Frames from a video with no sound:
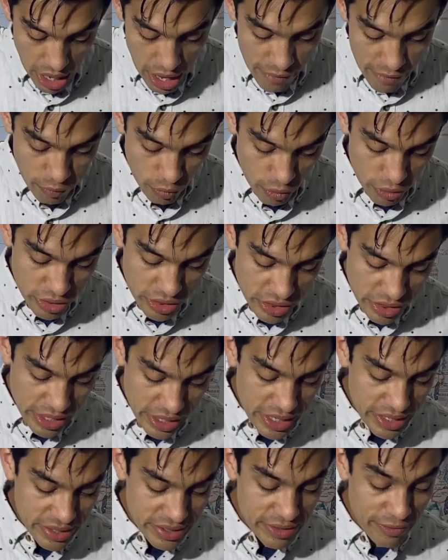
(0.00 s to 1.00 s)
For
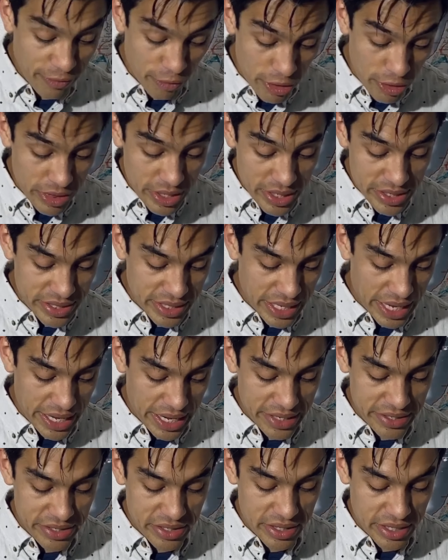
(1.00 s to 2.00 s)
in this
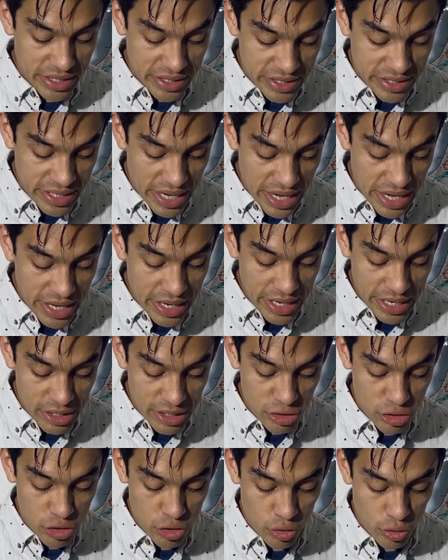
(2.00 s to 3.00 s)
case the saying
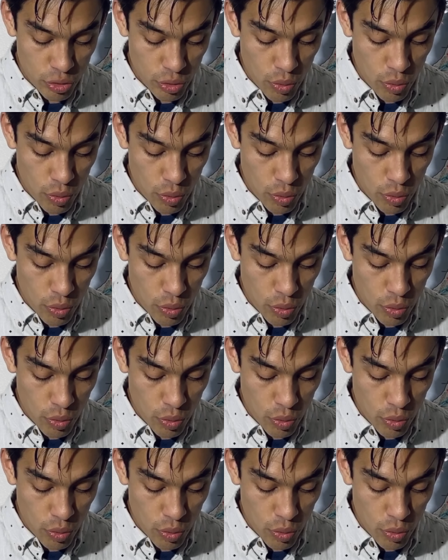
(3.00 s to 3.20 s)
is true,